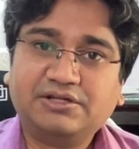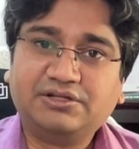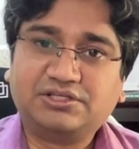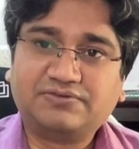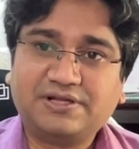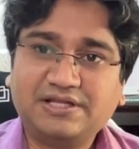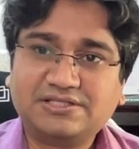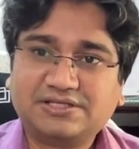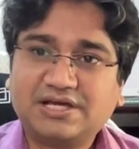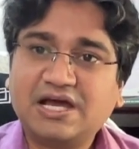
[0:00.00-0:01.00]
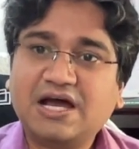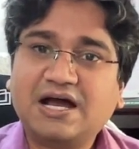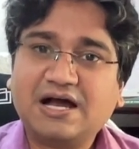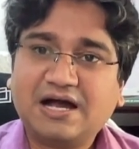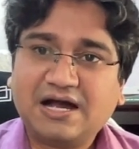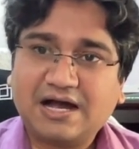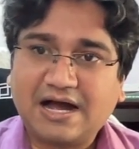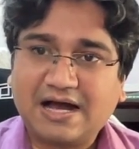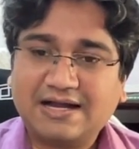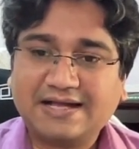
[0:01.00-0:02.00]
This one is
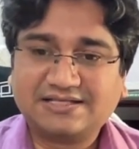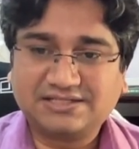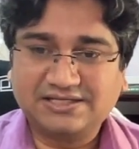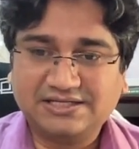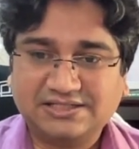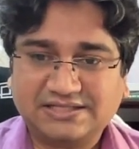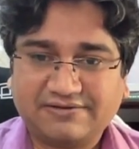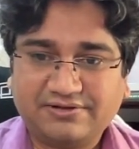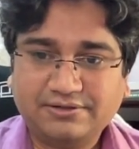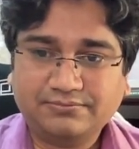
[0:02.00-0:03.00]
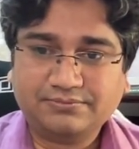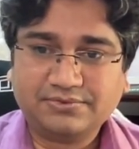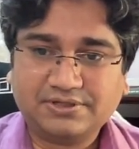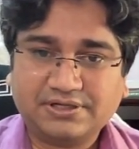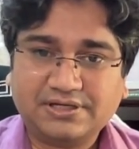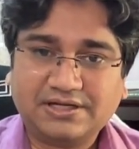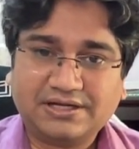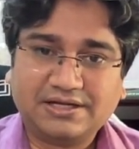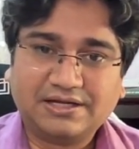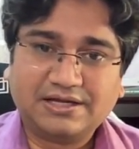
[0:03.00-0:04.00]
Rx E7,
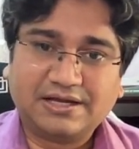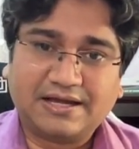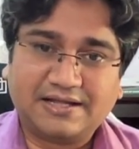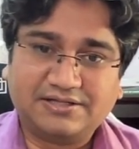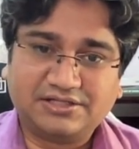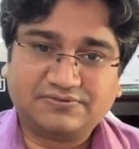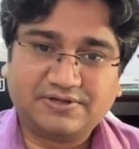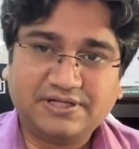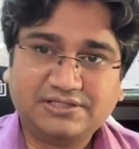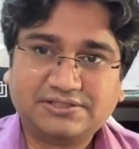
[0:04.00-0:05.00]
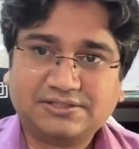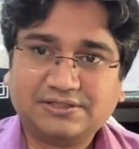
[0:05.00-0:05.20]
and this one is